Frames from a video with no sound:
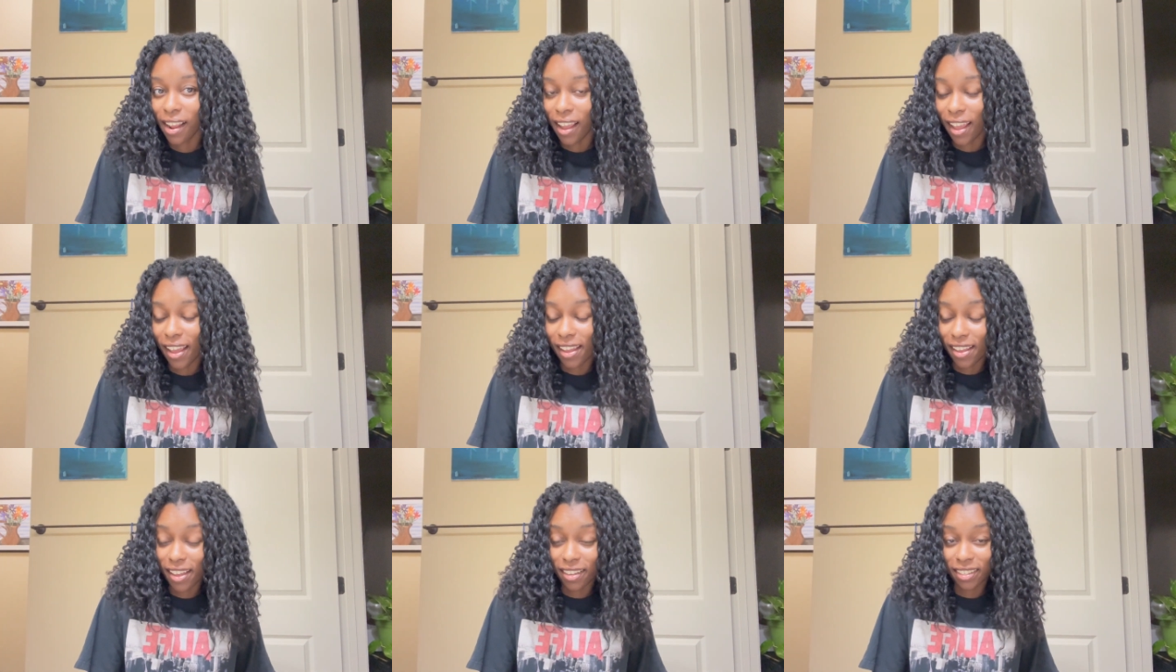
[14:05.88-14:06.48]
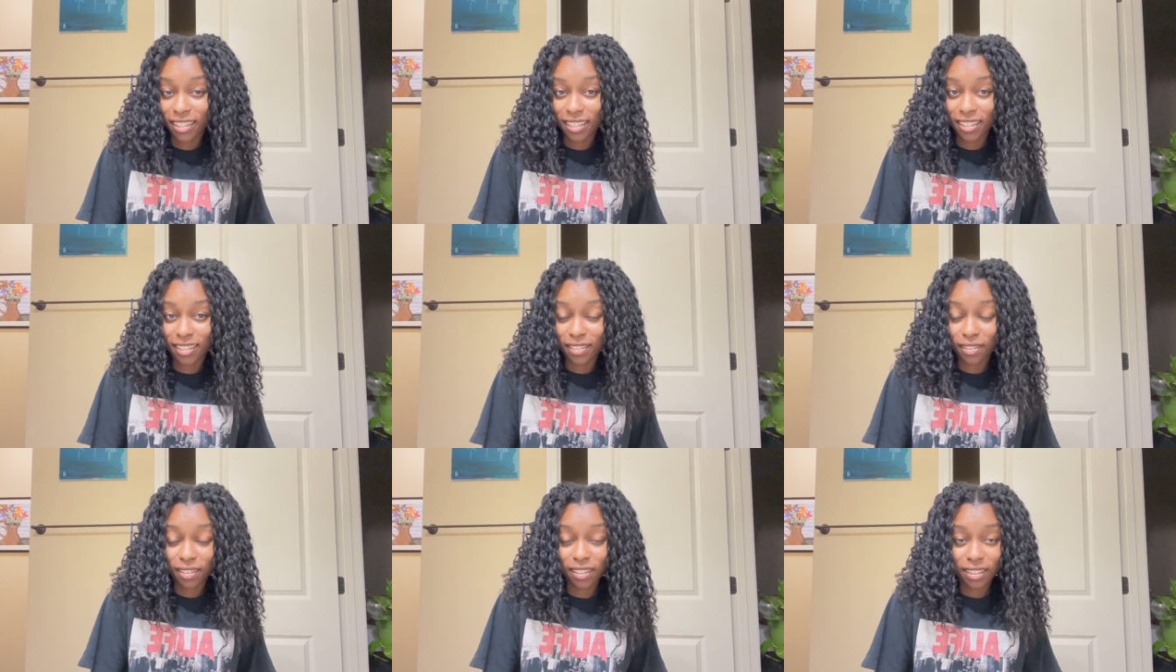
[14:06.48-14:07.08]
And yes,
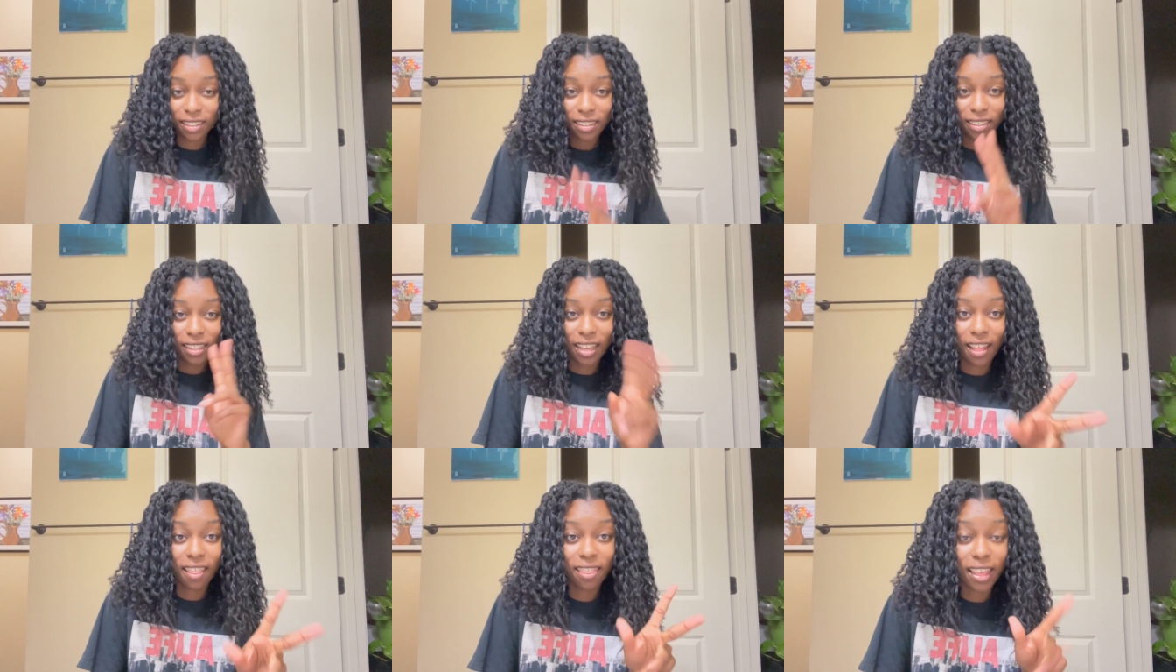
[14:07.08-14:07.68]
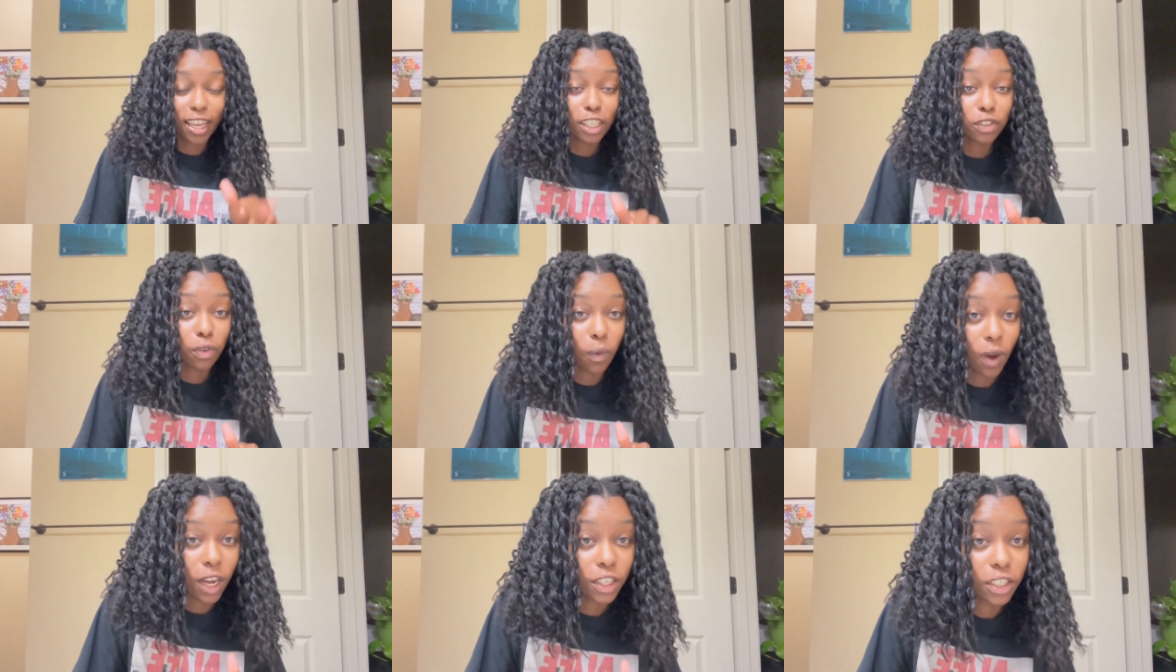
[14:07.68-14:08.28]
thanks for
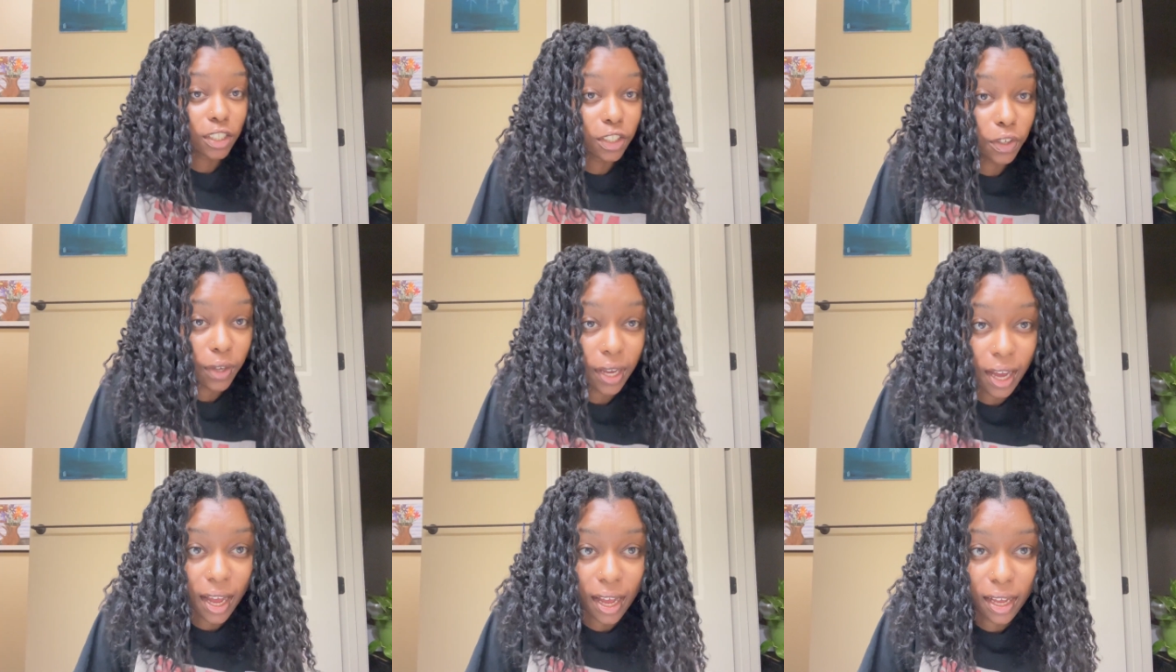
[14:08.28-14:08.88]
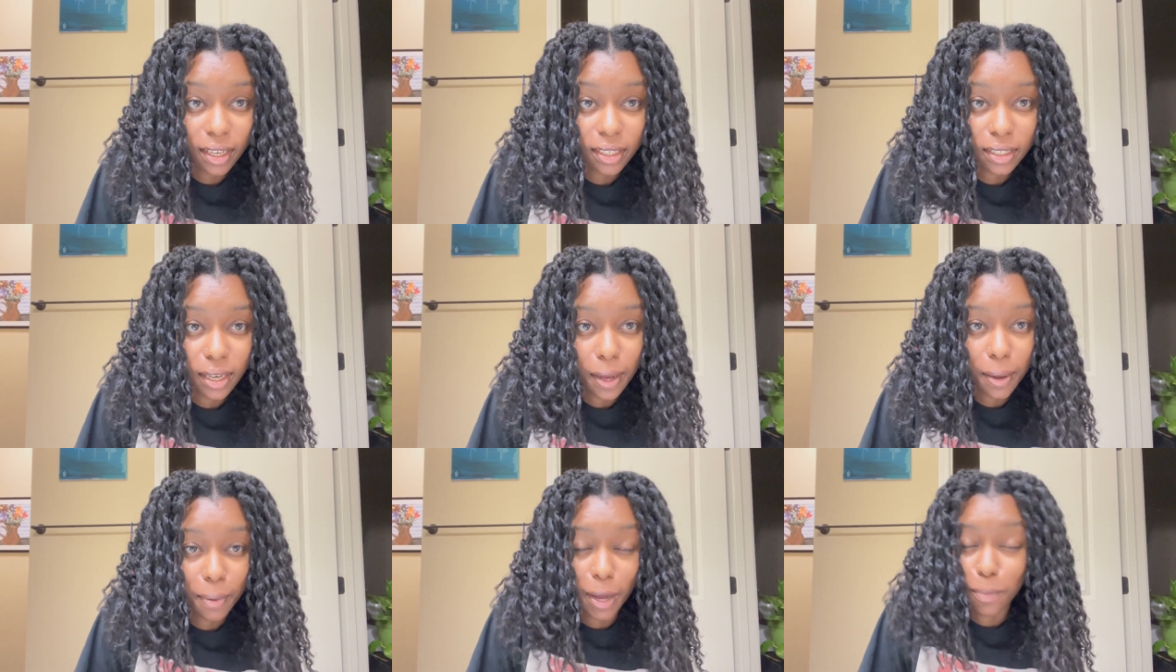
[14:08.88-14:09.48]
watching, you guys.
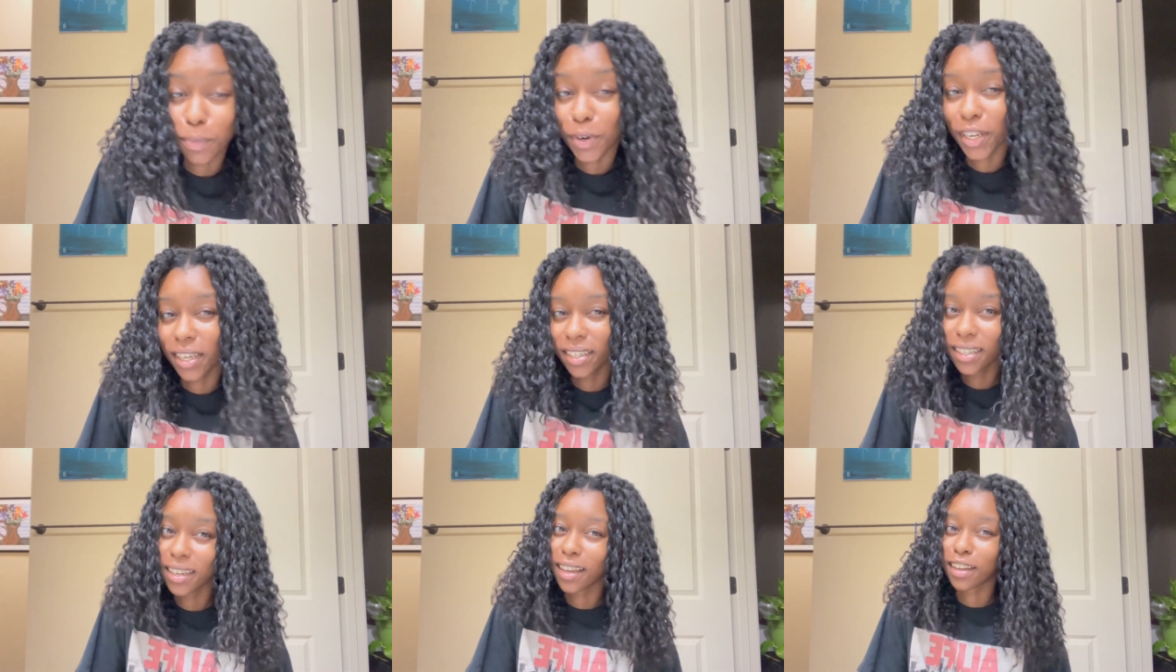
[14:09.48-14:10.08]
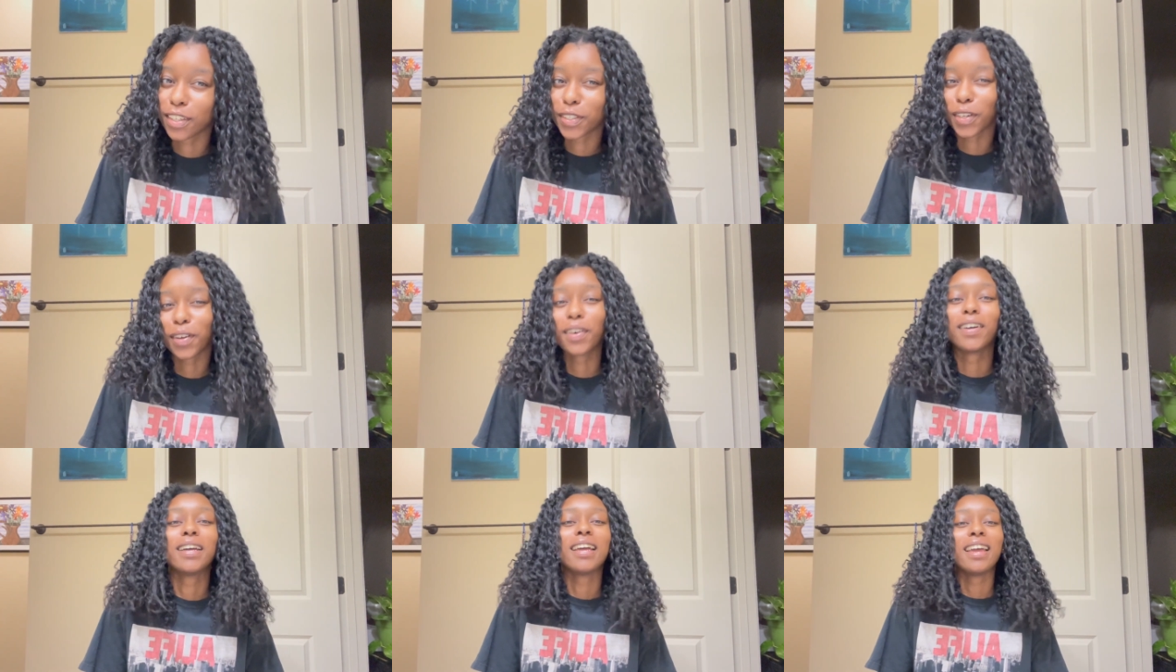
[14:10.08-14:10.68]
I appreciate y'all.